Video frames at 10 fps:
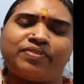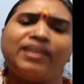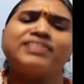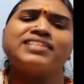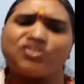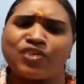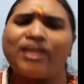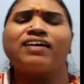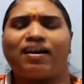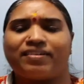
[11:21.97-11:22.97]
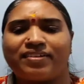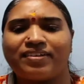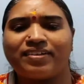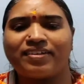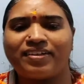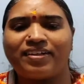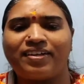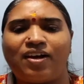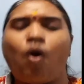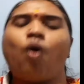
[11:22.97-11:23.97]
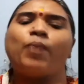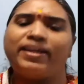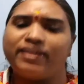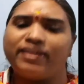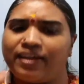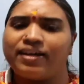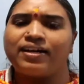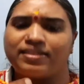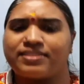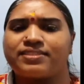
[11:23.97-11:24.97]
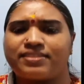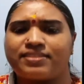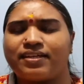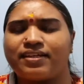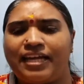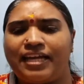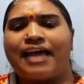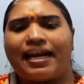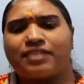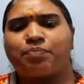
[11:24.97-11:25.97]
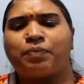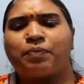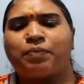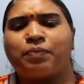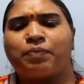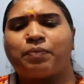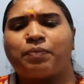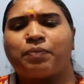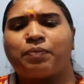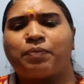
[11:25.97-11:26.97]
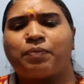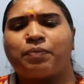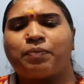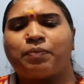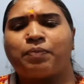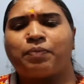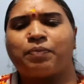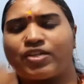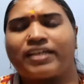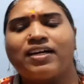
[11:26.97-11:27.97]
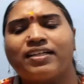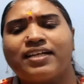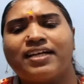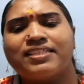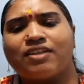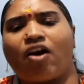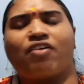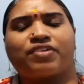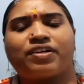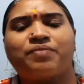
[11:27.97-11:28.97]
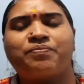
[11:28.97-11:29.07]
he's a drunkard, or when he is in that particular, he is having the drunkardness, or